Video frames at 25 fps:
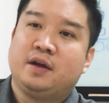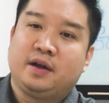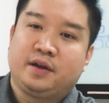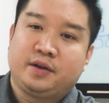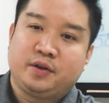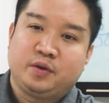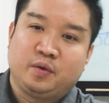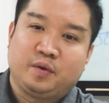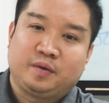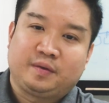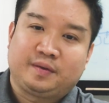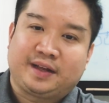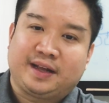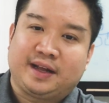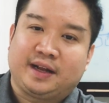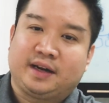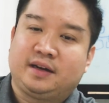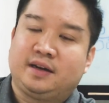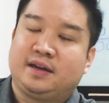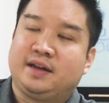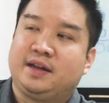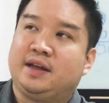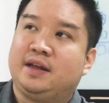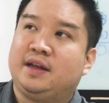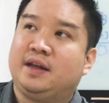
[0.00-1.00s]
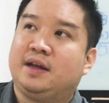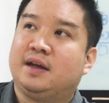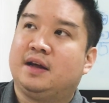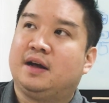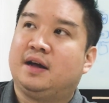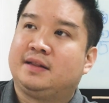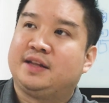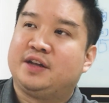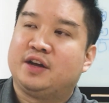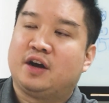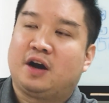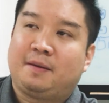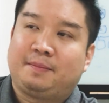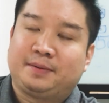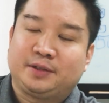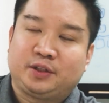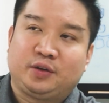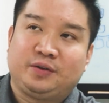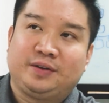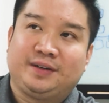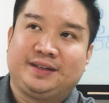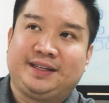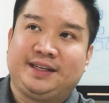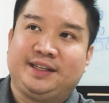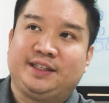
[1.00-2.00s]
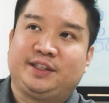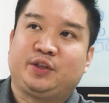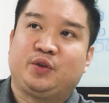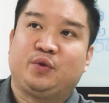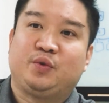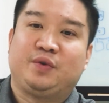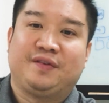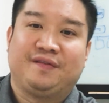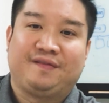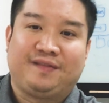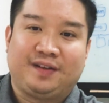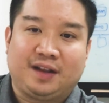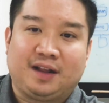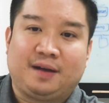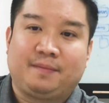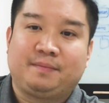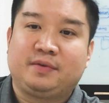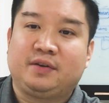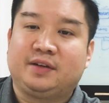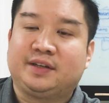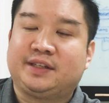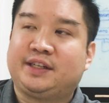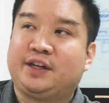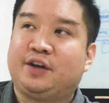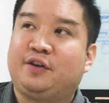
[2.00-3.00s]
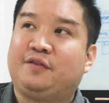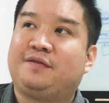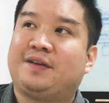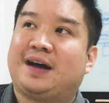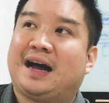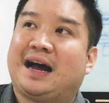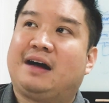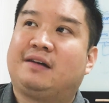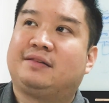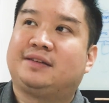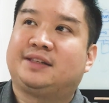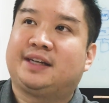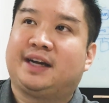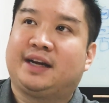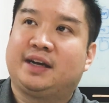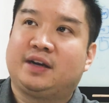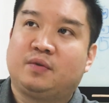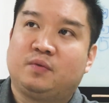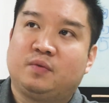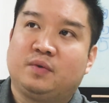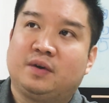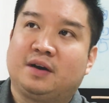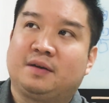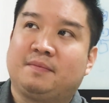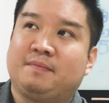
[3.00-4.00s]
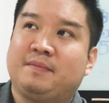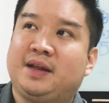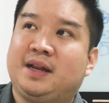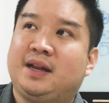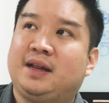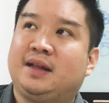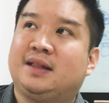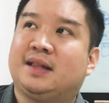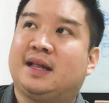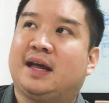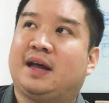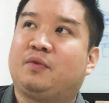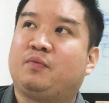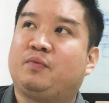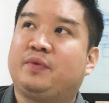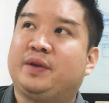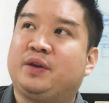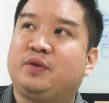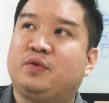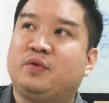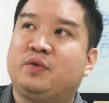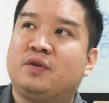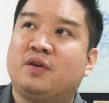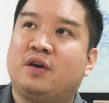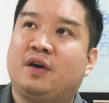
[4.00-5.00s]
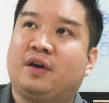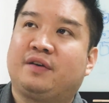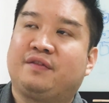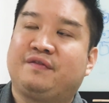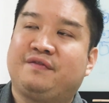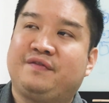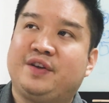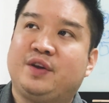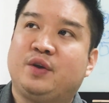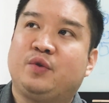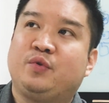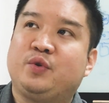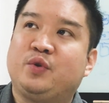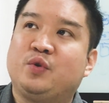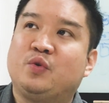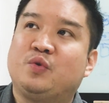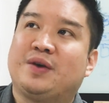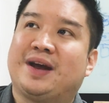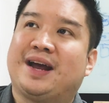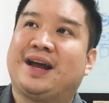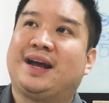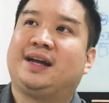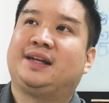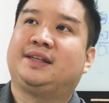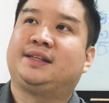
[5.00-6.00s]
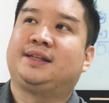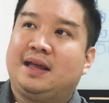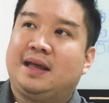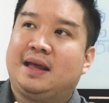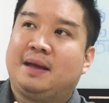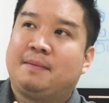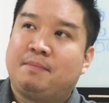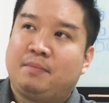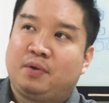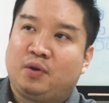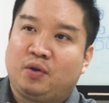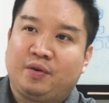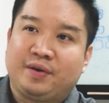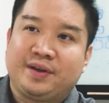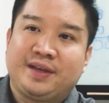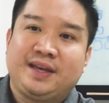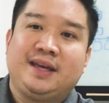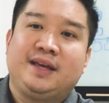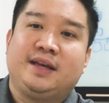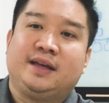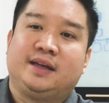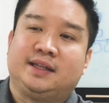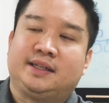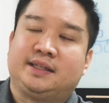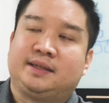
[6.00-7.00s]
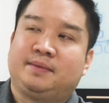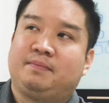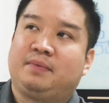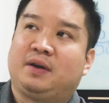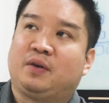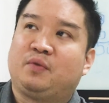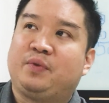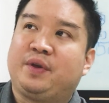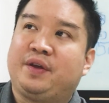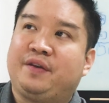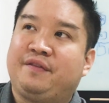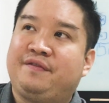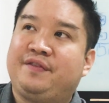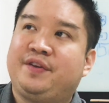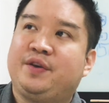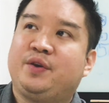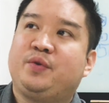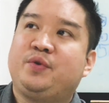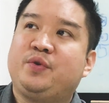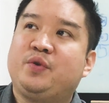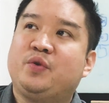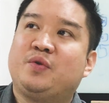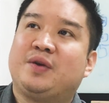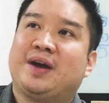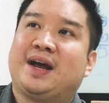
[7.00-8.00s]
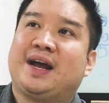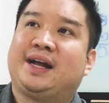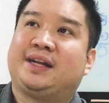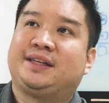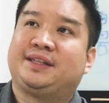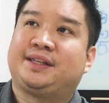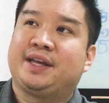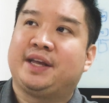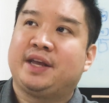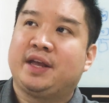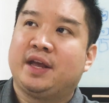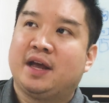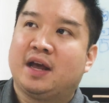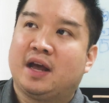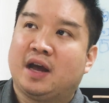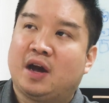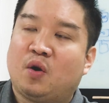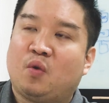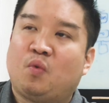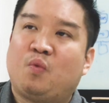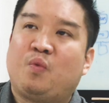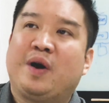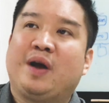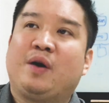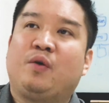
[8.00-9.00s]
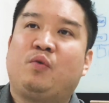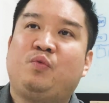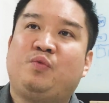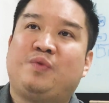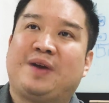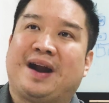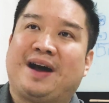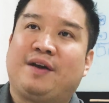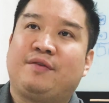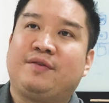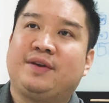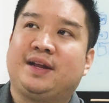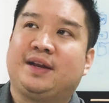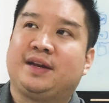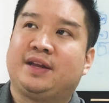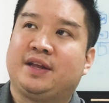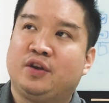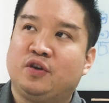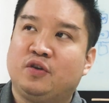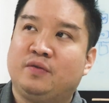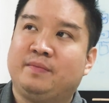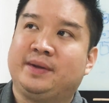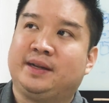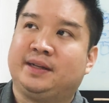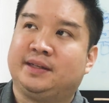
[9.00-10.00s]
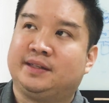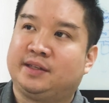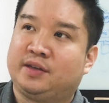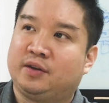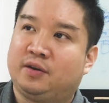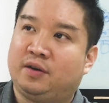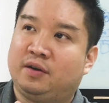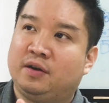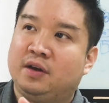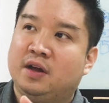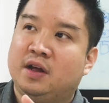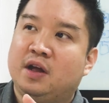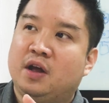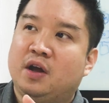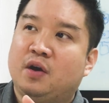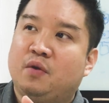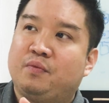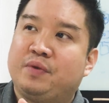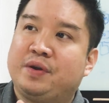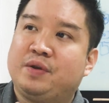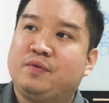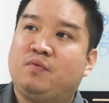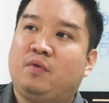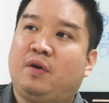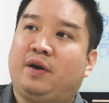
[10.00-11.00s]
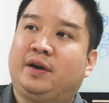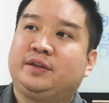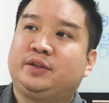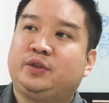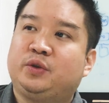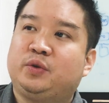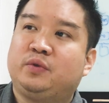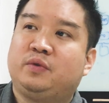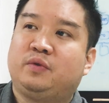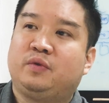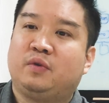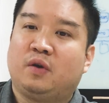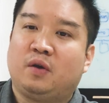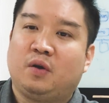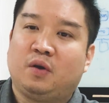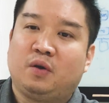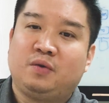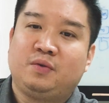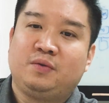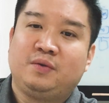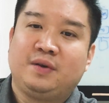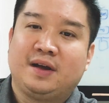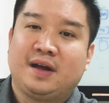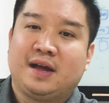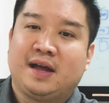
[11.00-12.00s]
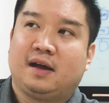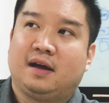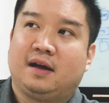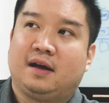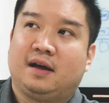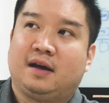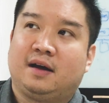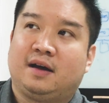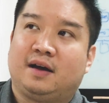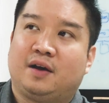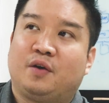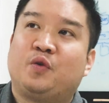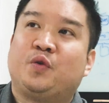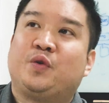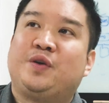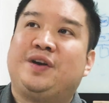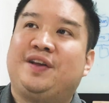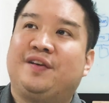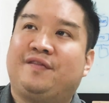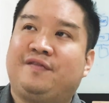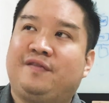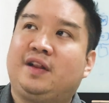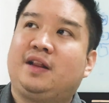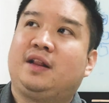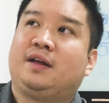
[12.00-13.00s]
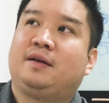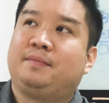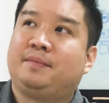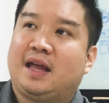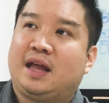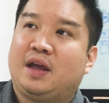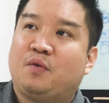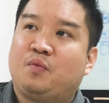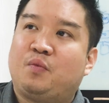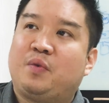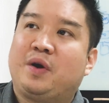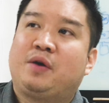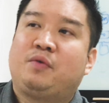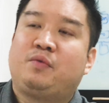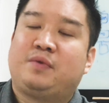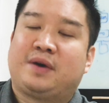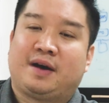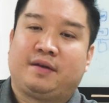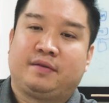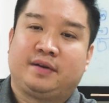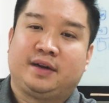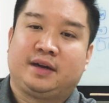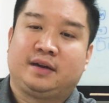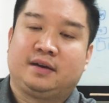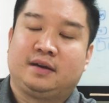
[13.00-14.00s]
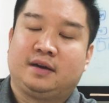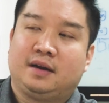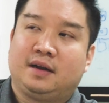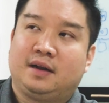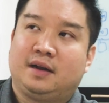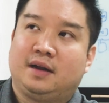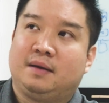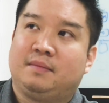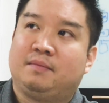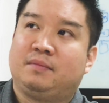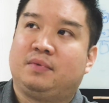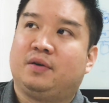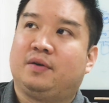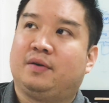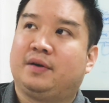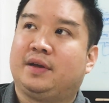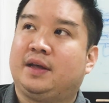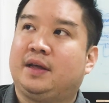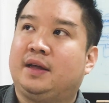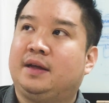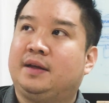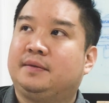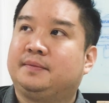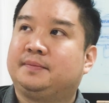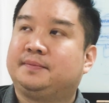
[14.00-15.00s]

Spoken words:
You'll get the opportunities to develop yourself outside of work, meaning that we do not view you as employees, but we view you as a well-rounded human. So we want to grow or develop a well-rounded employee.